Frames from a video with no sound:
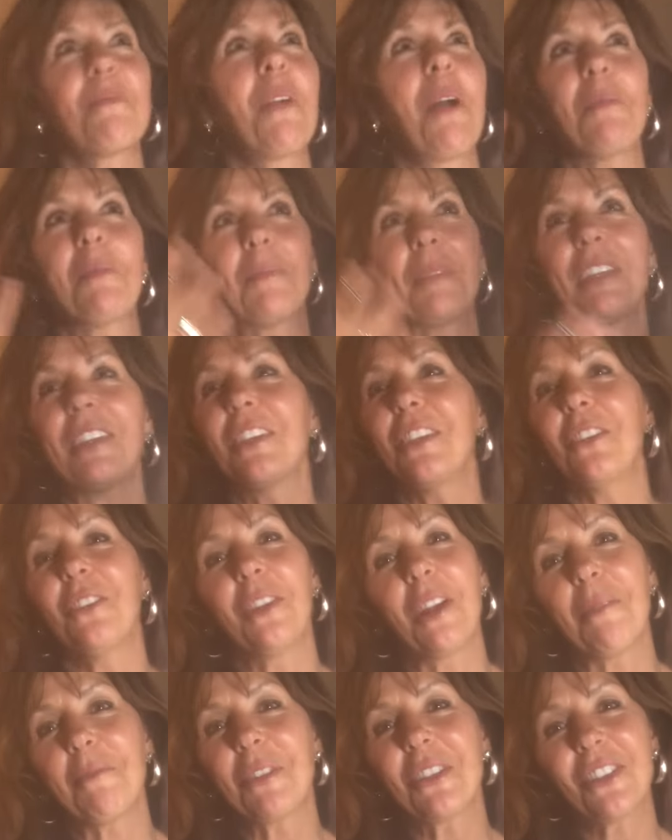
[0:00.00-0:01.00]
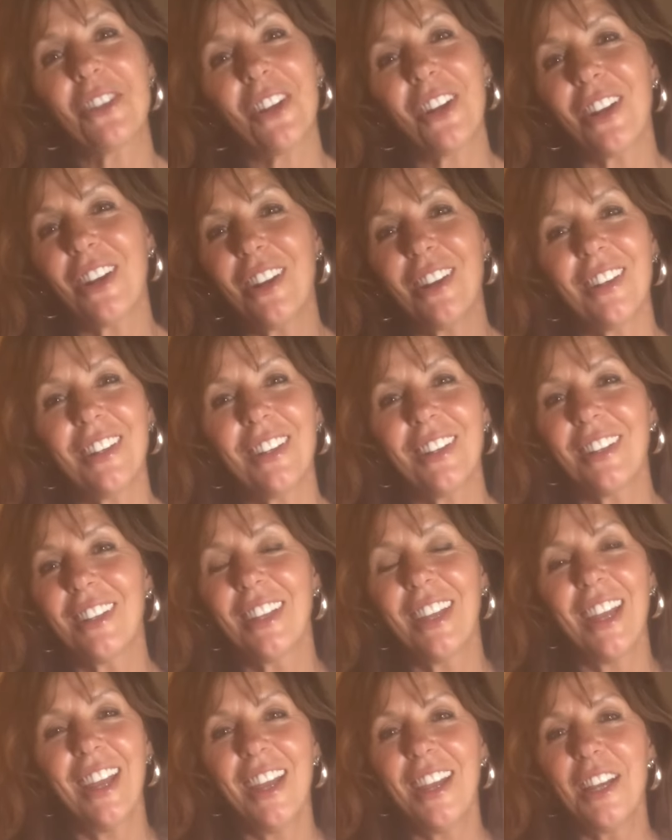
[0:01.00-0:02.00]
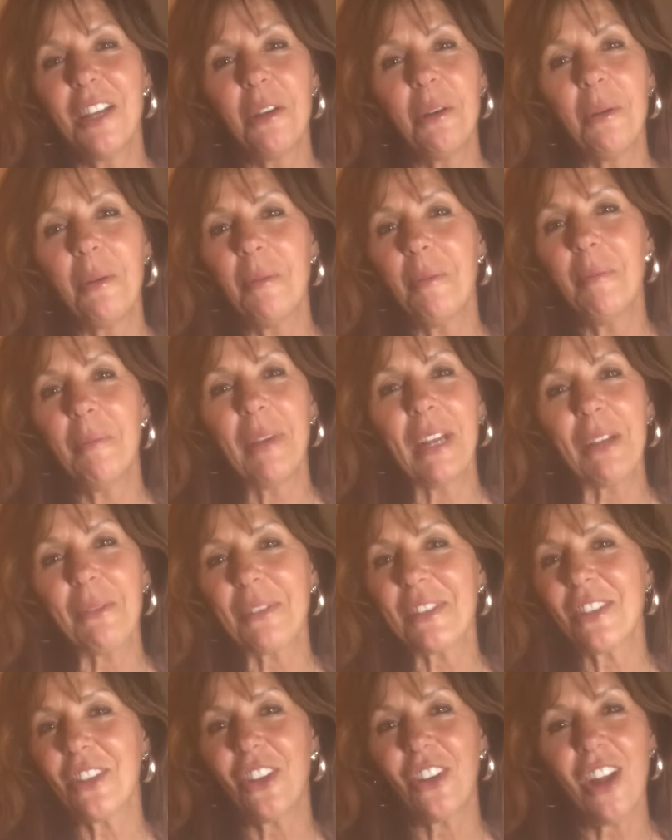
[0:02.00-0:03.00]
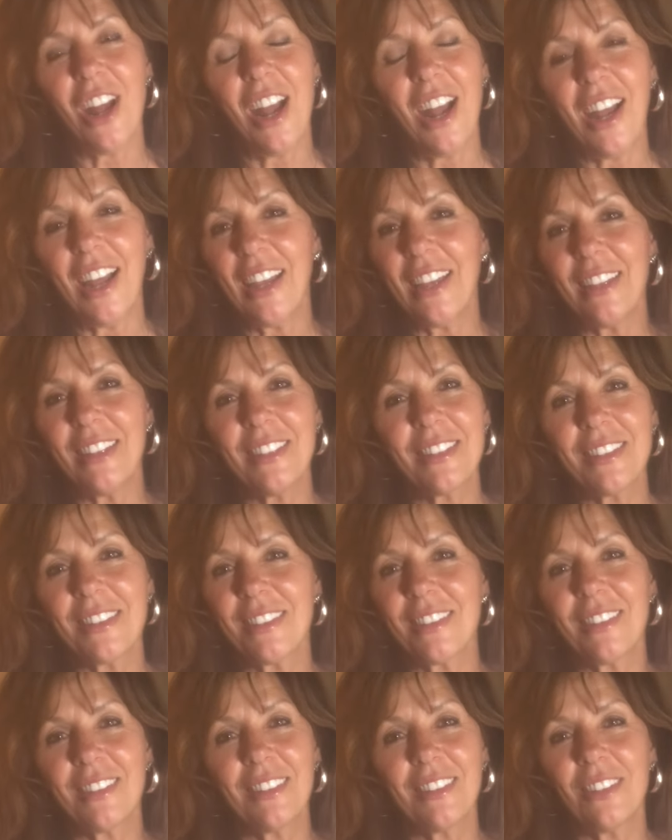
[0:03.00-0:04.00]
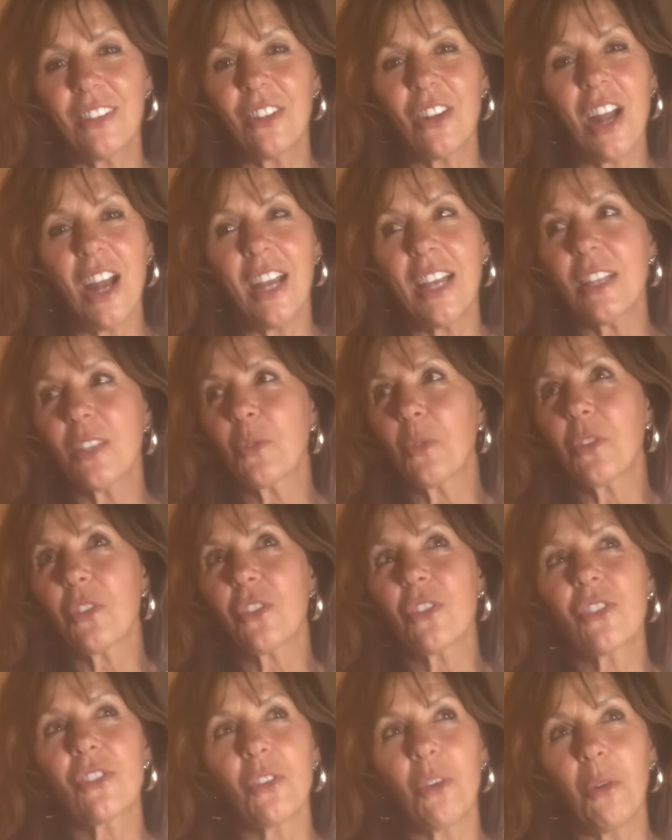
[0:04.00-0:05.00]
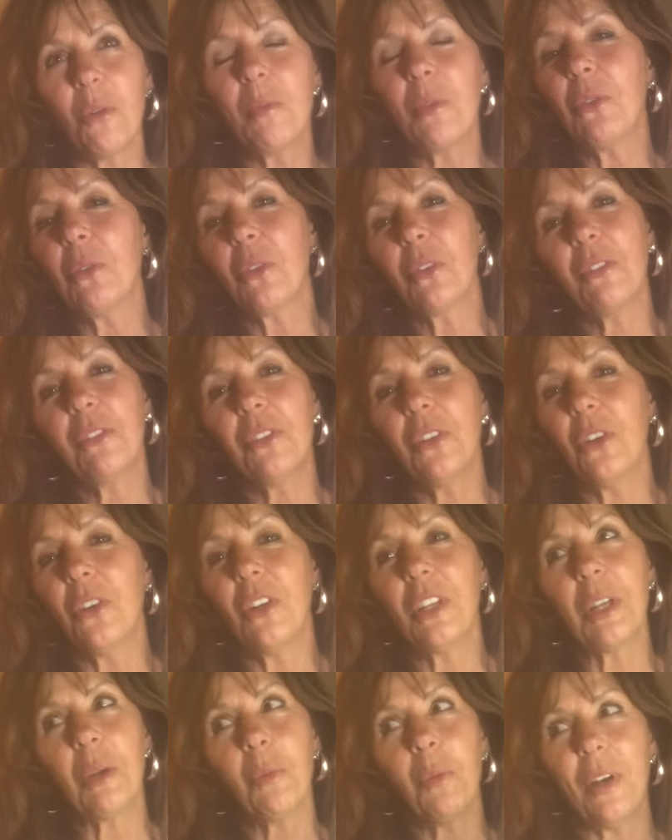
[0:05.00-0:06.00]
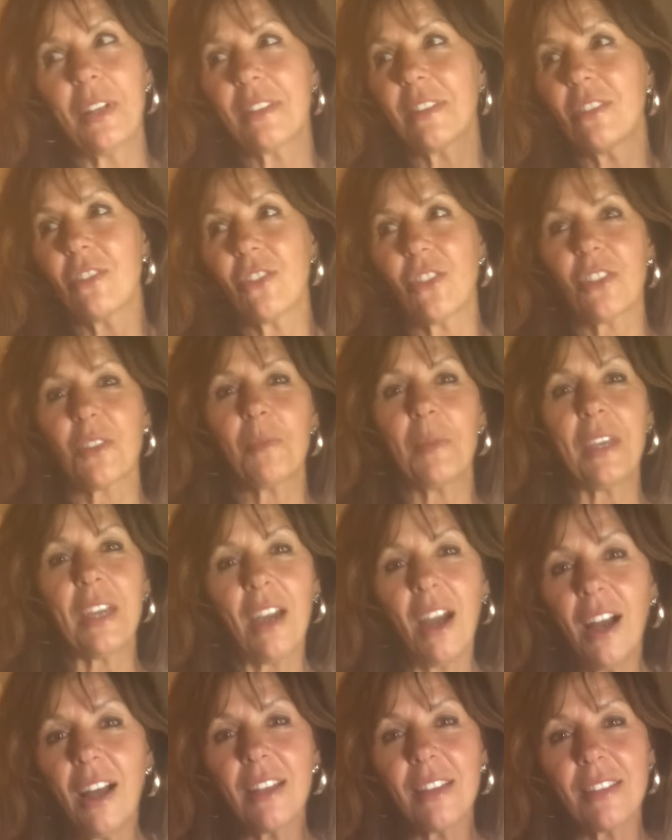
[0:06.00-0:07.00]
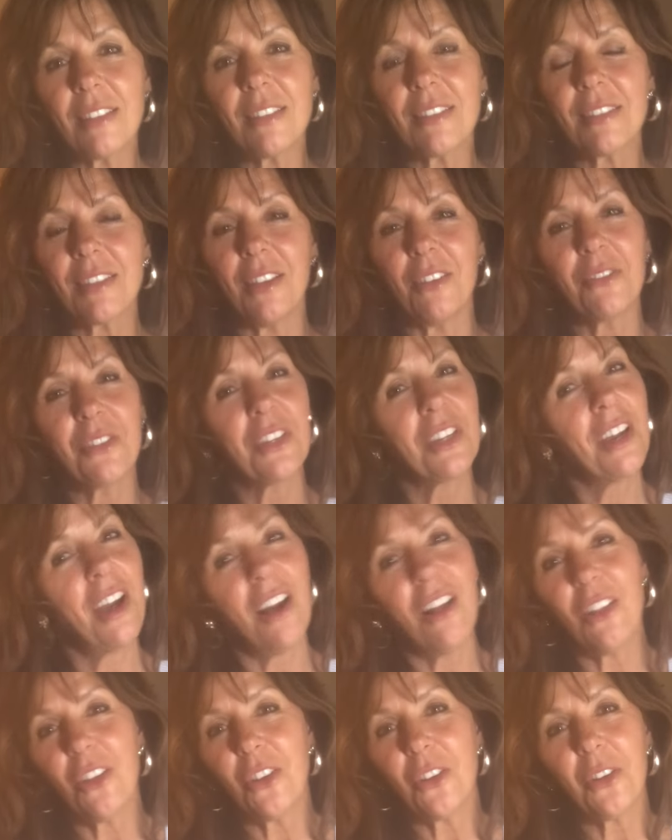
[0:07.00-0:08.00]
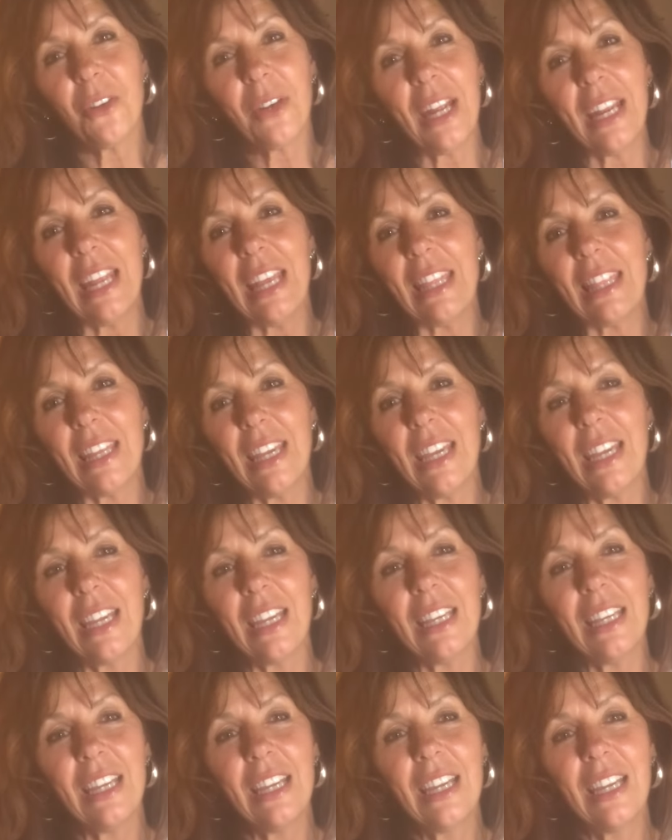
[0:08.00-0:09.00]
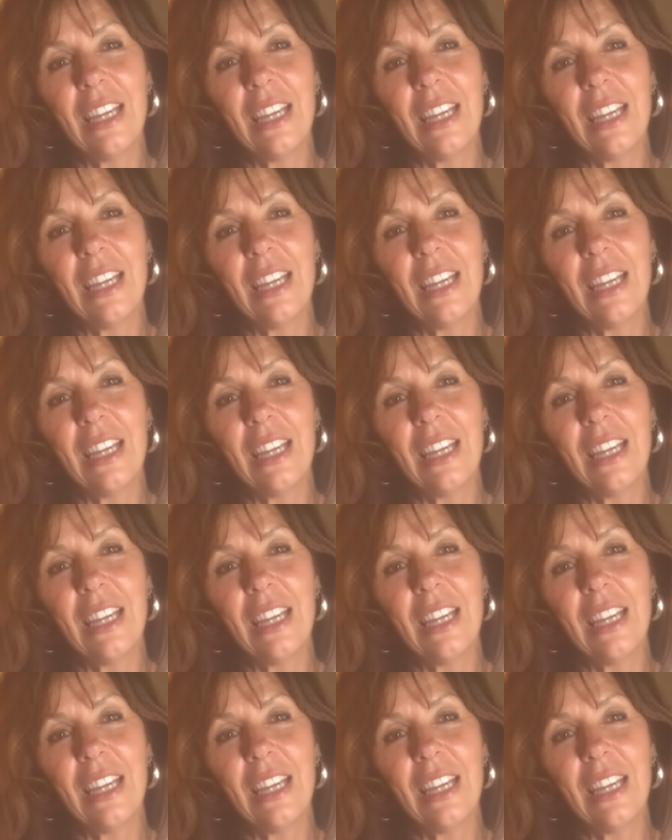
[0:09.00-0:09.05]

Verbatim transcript: probably cute, I'm sure, but it was her eyes. Her eyes were so beautiful, and it wasn't just because of the color or anything